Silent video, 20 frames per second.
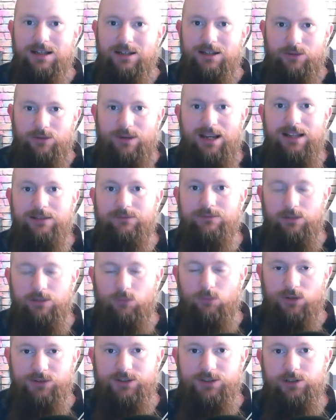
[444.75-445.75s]
So Henry
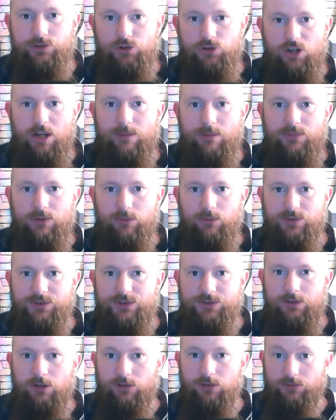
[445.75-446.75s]
wanted a ship that
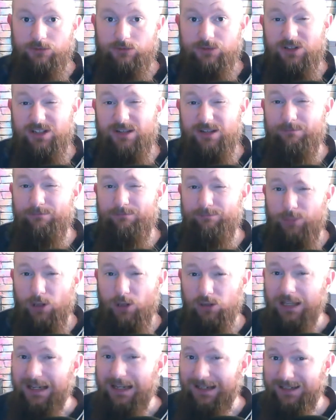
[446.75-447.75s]
was not just
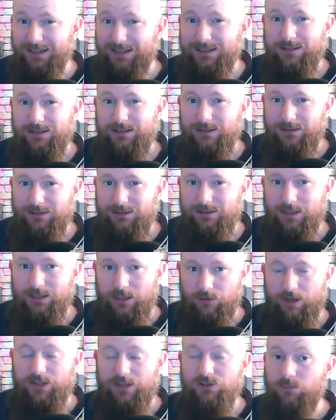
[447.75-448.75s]
symbolically
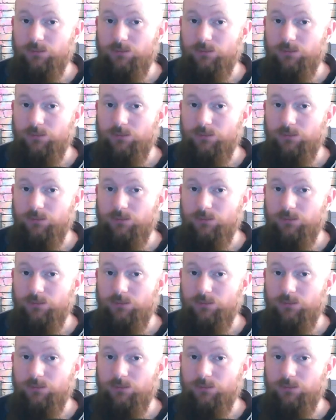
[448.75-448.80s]
greater,